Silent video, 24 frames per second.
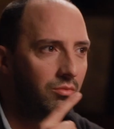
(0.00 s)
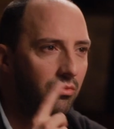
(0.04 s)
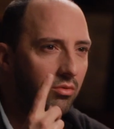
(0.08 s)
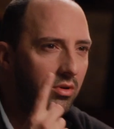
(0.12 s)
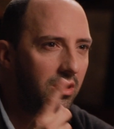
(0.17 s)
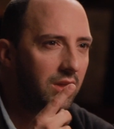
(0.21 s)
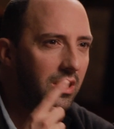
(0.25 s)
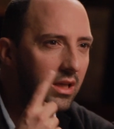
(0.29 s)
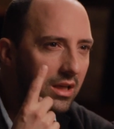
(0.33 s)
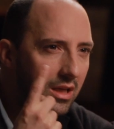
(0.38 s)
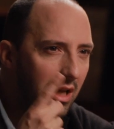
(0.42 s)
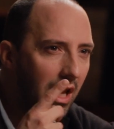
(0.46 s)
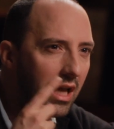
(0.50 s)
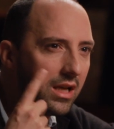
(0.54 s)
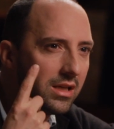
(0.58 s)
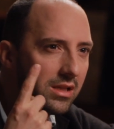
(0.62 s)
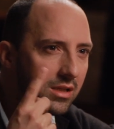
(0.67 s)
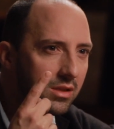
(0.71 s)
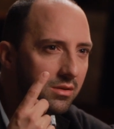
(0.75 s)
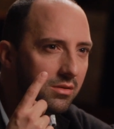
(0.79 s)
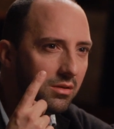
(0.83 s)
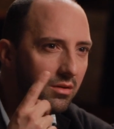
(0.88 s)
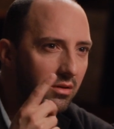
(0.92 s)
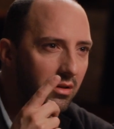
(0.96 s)
really
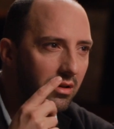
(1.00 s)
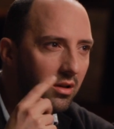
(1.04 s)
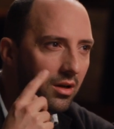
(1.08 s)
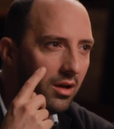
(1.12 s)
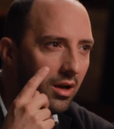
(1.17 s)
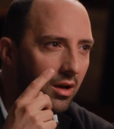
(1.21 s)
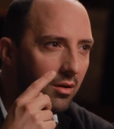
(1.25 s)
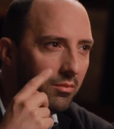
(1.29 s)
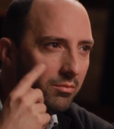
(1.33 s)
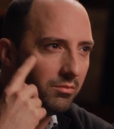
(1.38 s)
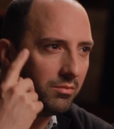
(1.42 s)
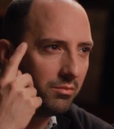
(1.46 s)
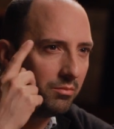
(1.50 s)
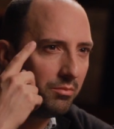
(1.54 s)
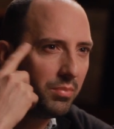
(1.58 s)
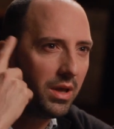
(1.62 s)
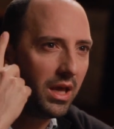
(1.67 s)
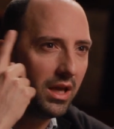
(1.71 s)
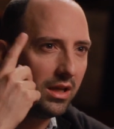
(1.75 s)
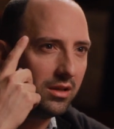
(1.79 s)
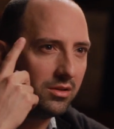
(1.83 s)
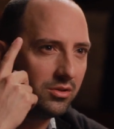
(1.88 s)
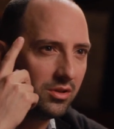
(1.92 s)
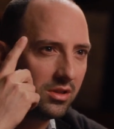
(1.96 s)
nice
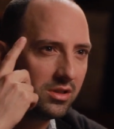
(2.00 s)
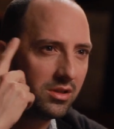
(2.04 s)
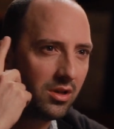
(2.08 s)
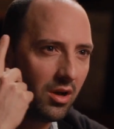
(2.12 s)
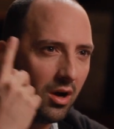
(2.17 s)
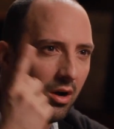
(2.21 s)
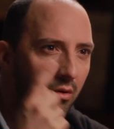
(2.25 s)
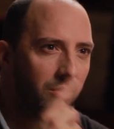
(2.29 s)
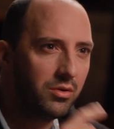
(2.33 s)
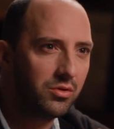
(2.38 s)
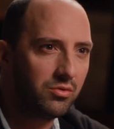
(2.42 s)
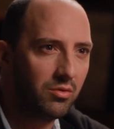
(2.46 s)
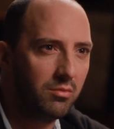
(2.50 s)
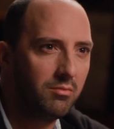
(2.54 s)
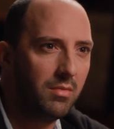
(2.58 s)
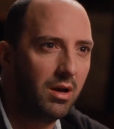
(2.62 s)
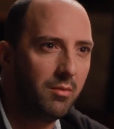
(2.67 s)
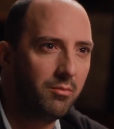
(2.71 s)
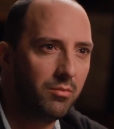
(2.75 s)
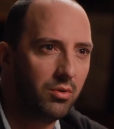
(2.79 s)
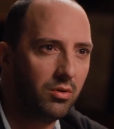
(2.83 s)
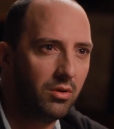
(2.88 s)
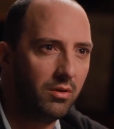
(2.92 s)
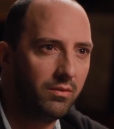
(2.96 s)
bit just to always
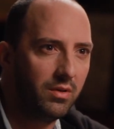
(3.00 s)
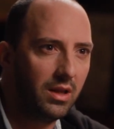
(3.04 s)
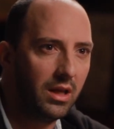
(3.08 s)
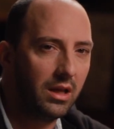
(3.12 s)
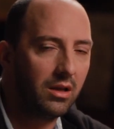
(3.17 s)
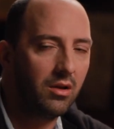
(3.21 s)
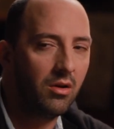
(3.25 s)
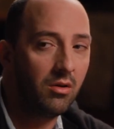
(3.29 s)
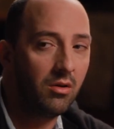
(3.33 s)
remember of like,